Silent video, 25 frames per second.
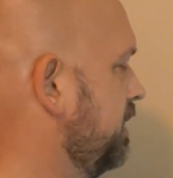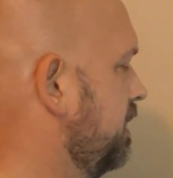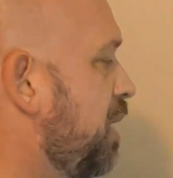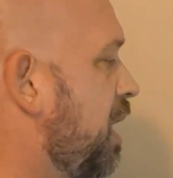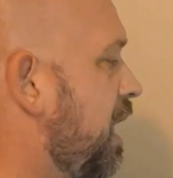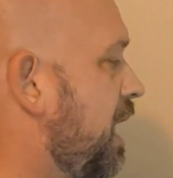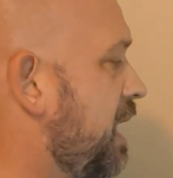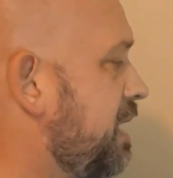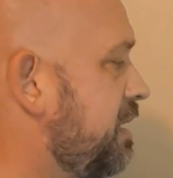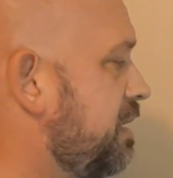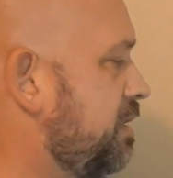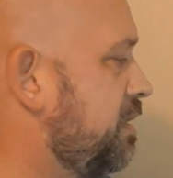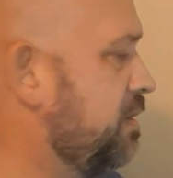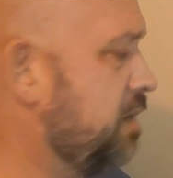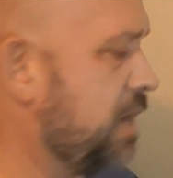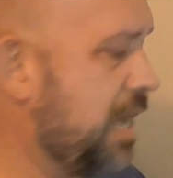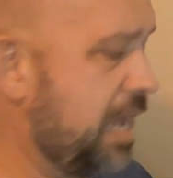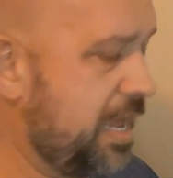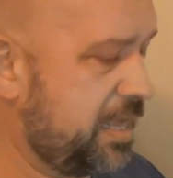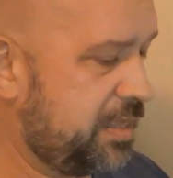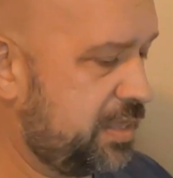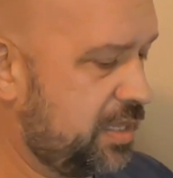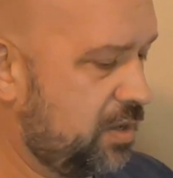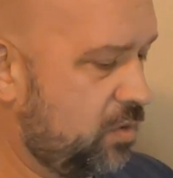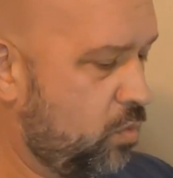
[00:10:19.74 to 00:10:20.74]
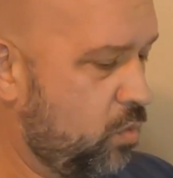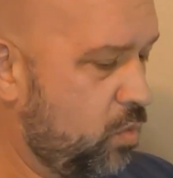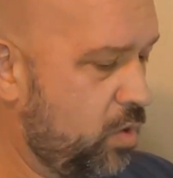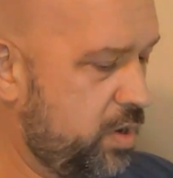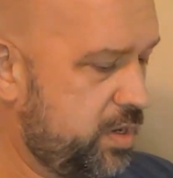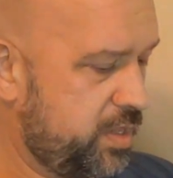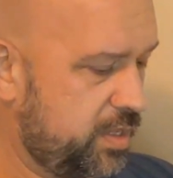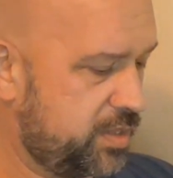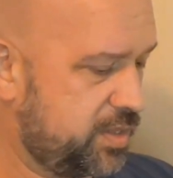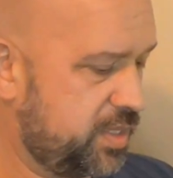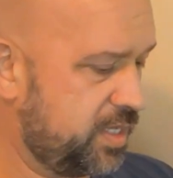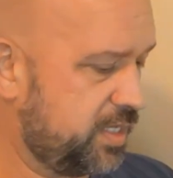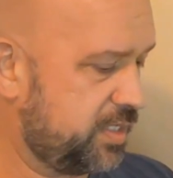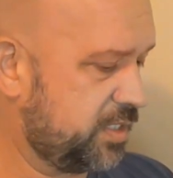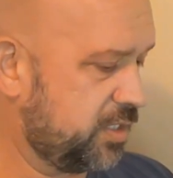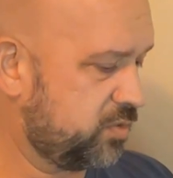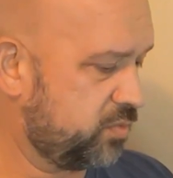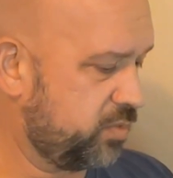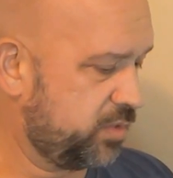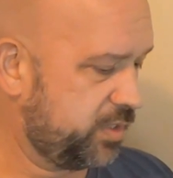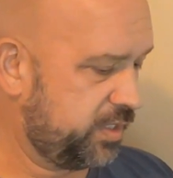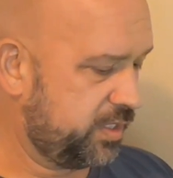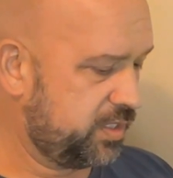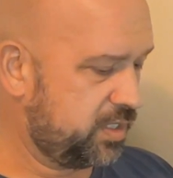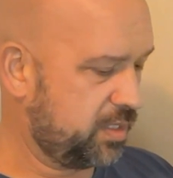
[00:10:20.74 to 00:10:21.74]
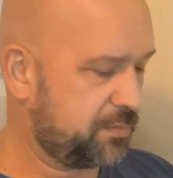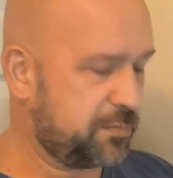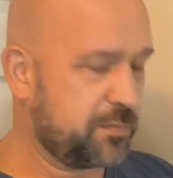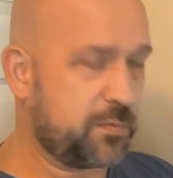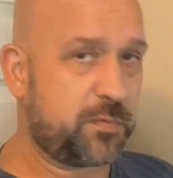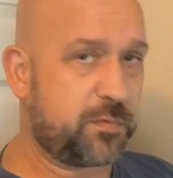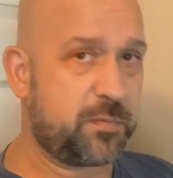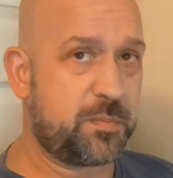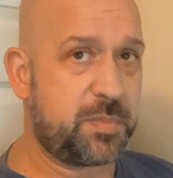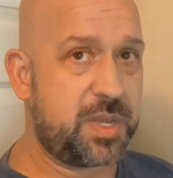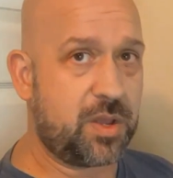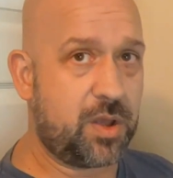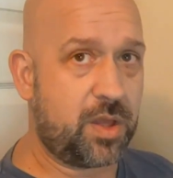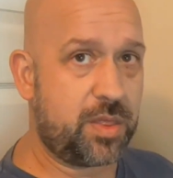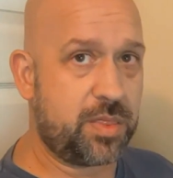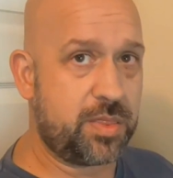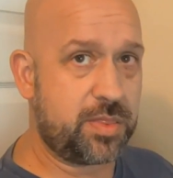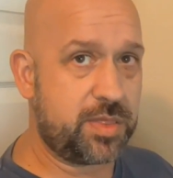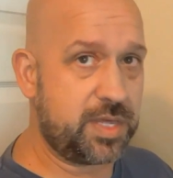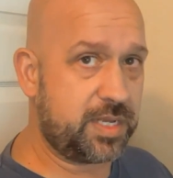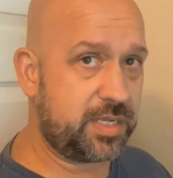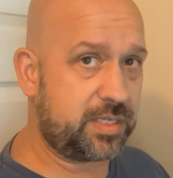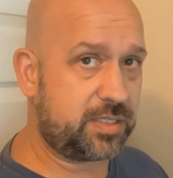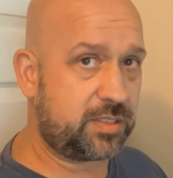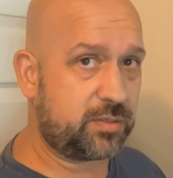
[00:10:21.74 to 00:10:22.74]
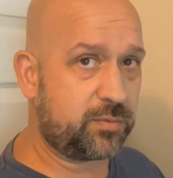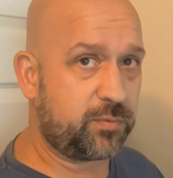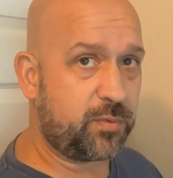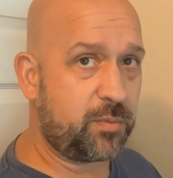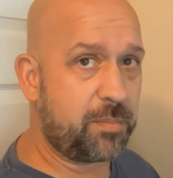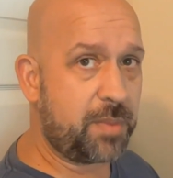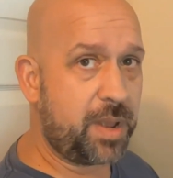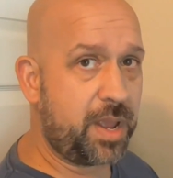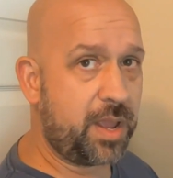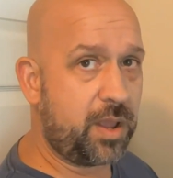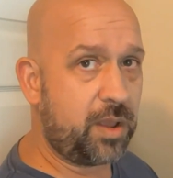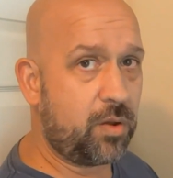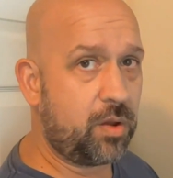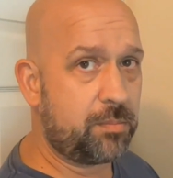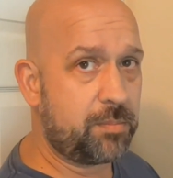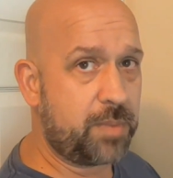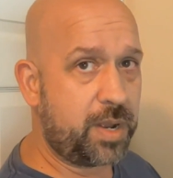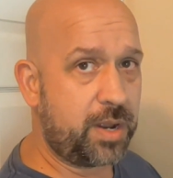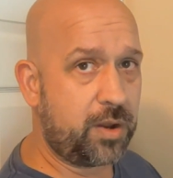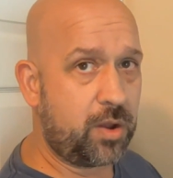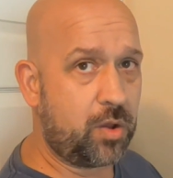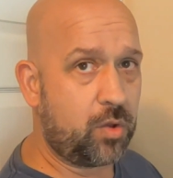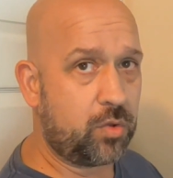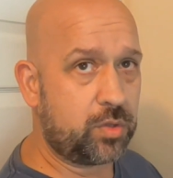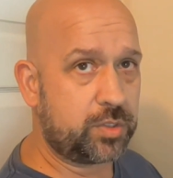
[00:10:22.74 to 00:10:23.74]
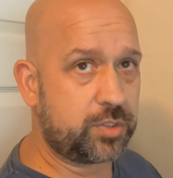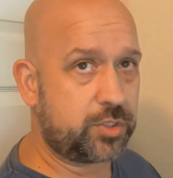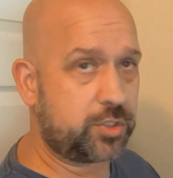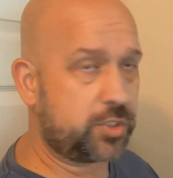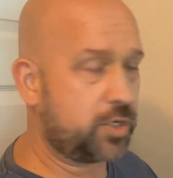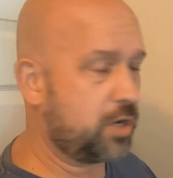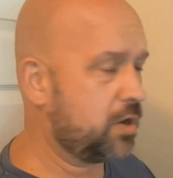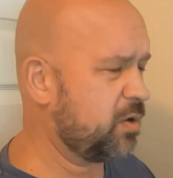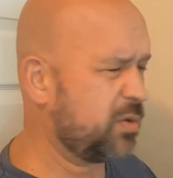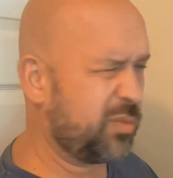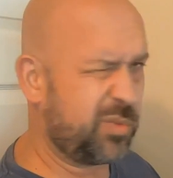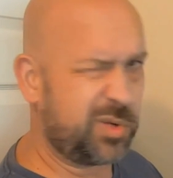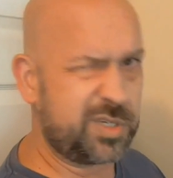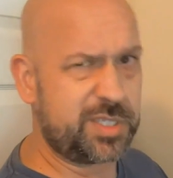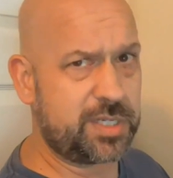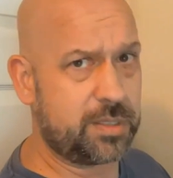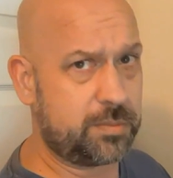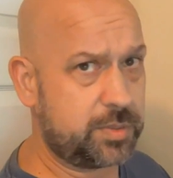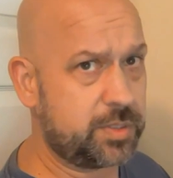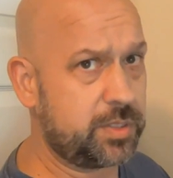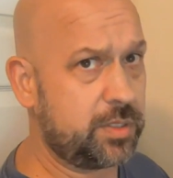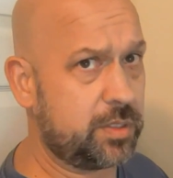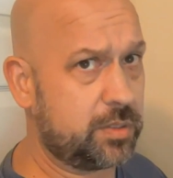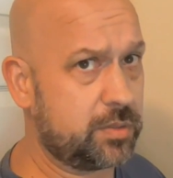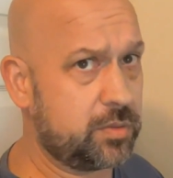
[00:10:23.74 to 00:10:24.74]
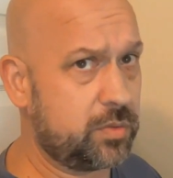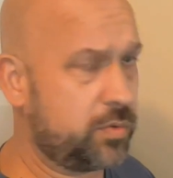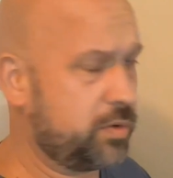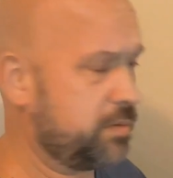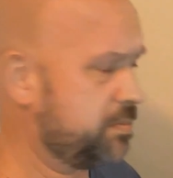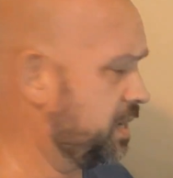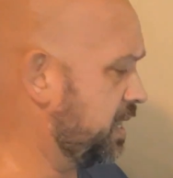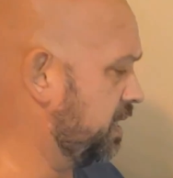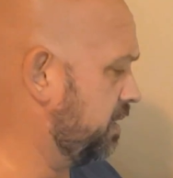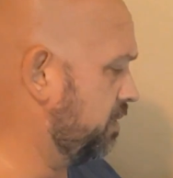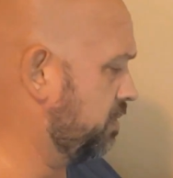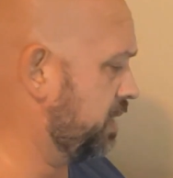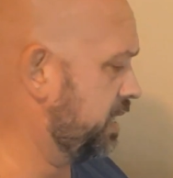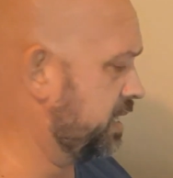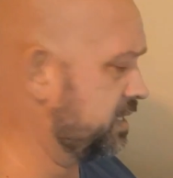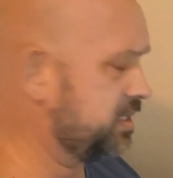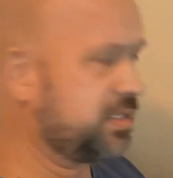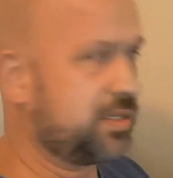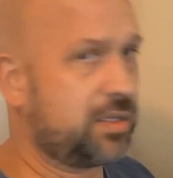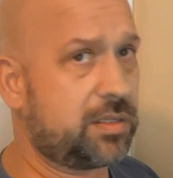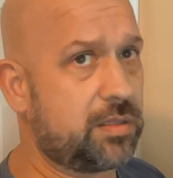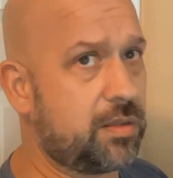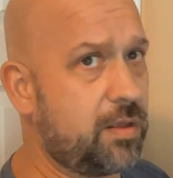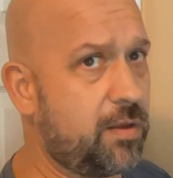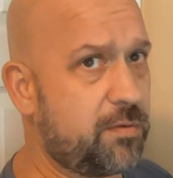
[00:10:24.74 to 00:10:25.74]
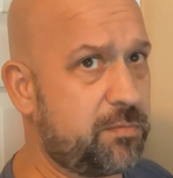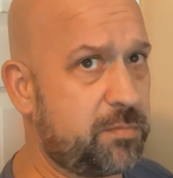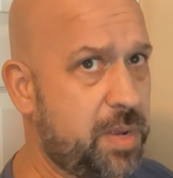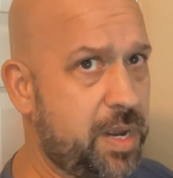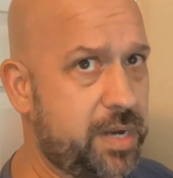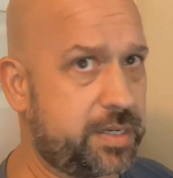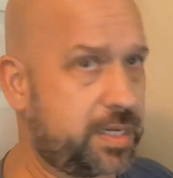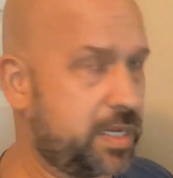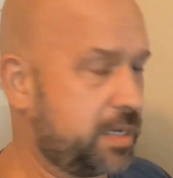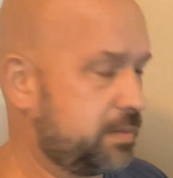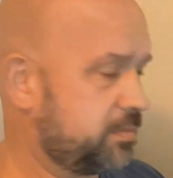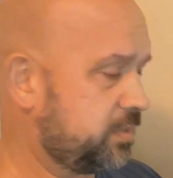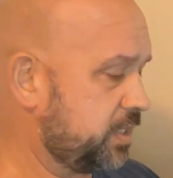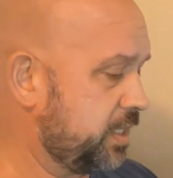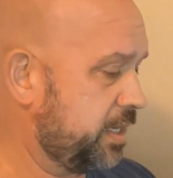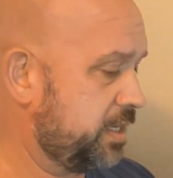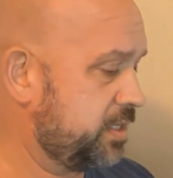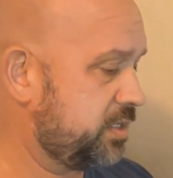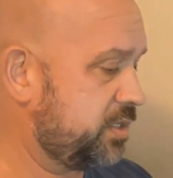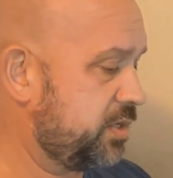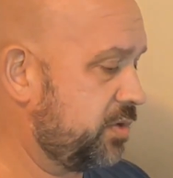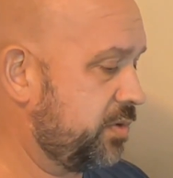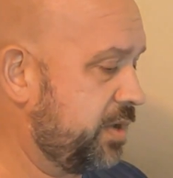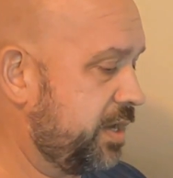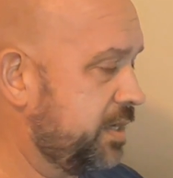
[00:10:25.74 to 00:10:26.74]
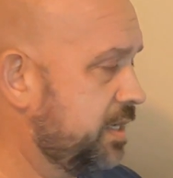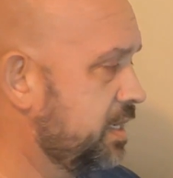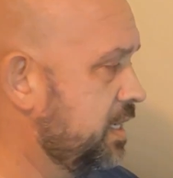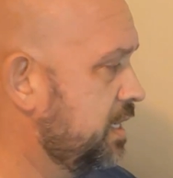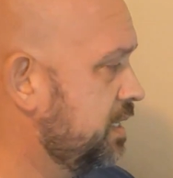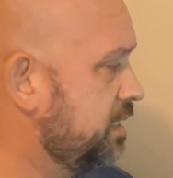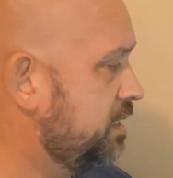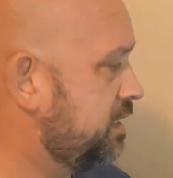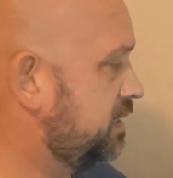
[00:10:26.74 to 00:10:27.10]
But I think one of the things that's really different for me on this from my old show, which I'm still doing, by the way, I still love mind games and I do it.